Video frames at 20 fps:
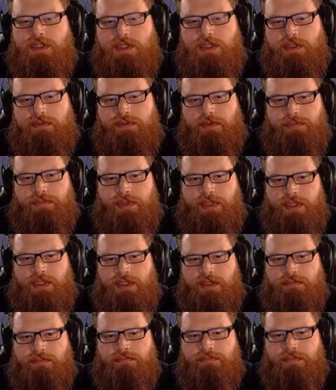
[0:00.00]
I put it
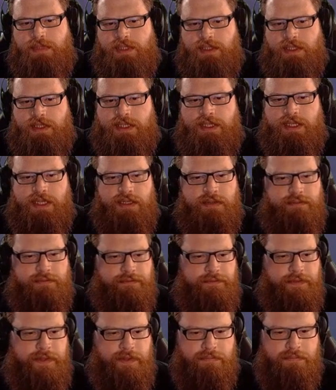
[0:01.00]
in the middle, I can
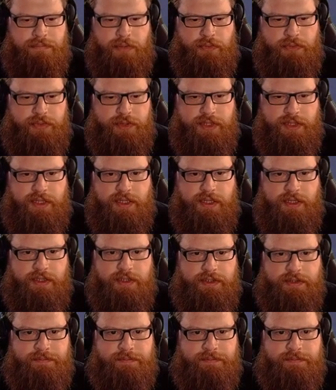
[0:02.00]
fit them both in, can't I?